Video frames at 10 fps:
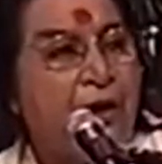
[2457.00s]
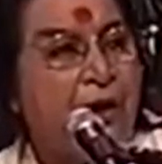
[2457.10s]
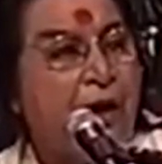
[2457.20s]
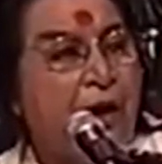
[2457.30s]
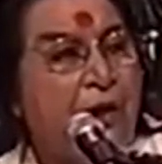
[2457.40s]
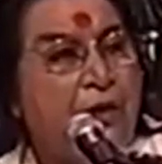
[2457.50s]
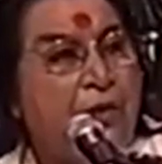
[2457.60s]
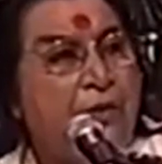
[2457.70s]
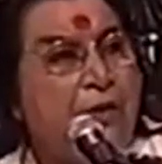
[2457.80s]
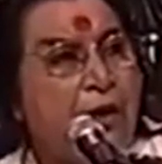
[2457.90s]
And
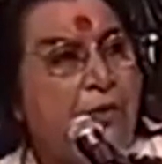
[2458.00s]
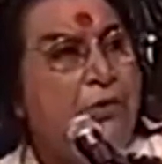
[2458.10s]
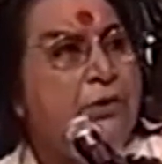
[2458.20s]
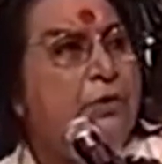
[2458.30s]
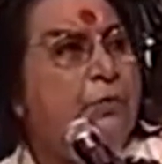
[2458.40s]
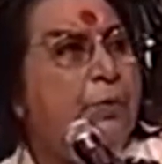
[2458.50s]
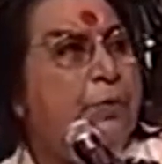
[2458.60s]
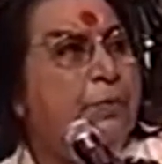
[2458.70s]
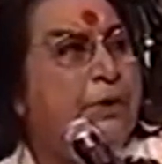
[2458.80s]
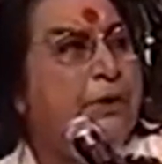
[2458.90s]
in thousands of
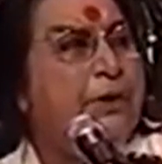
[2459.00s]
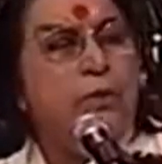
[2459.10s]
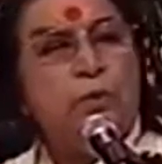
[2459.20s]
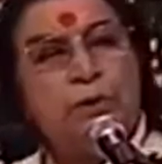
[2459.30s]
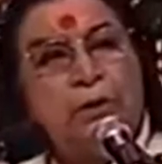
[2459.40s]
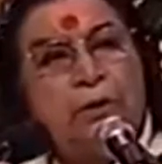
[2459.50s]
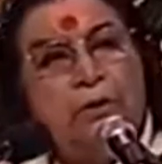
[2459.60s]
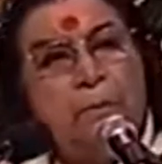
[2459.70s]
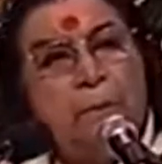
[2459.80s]
people it has worked out.